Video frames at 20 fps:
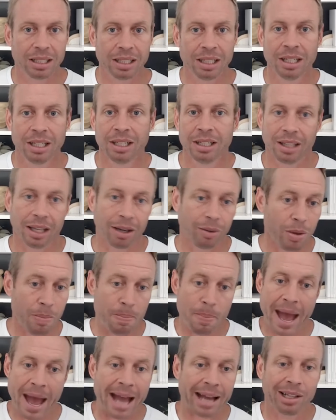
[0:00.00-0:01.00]
And like, we
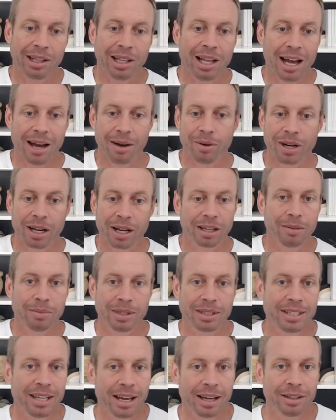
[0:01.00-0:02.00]
pack a lot when I come
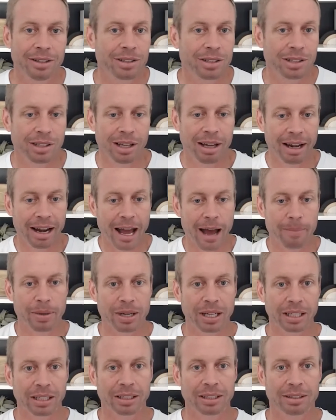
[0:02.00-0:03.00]
to town. There's a lot
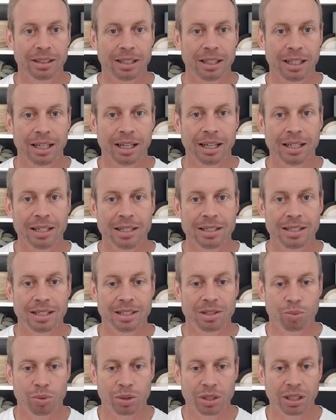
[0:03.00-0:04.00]
happening, and
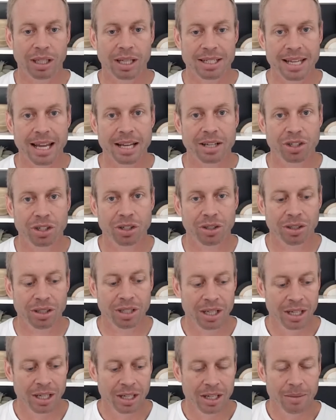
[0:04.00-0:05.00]
it's real intentional.